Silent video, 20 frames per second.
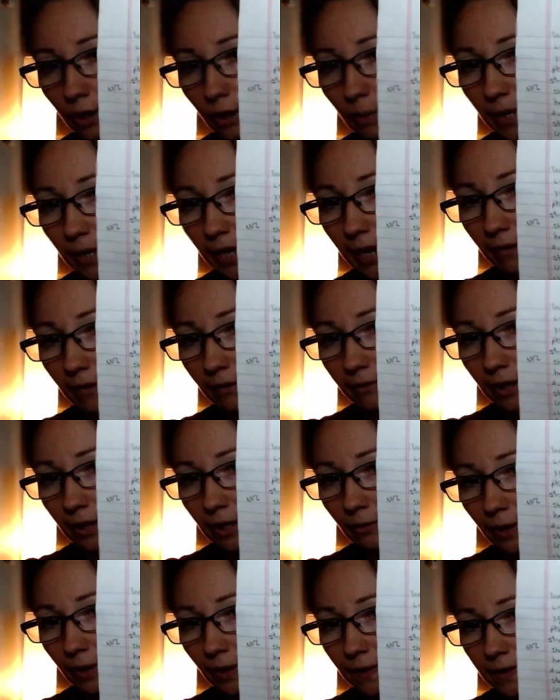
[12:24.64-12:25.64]
to be having.
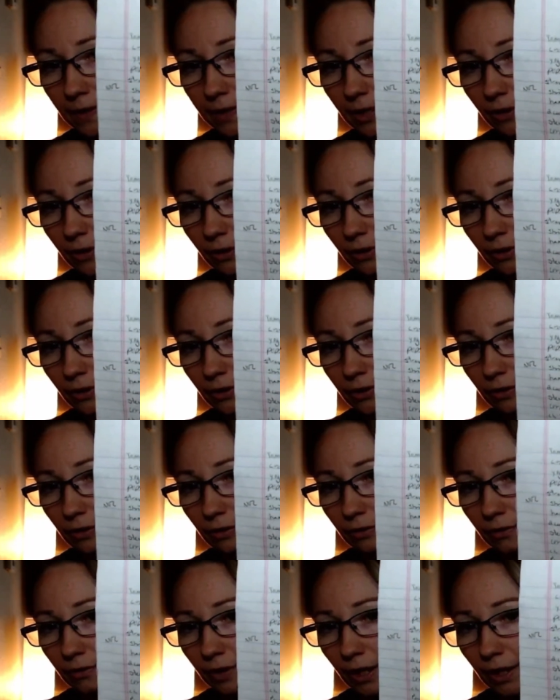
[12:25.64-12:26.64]
I write the dinners
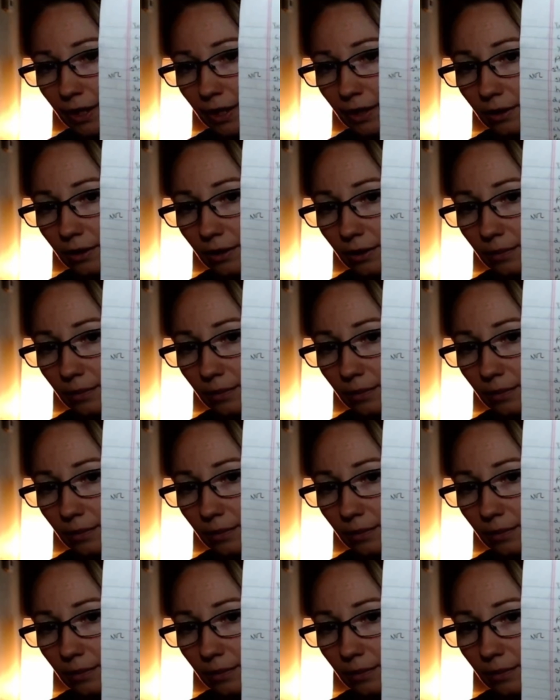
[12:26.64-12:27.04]
right here.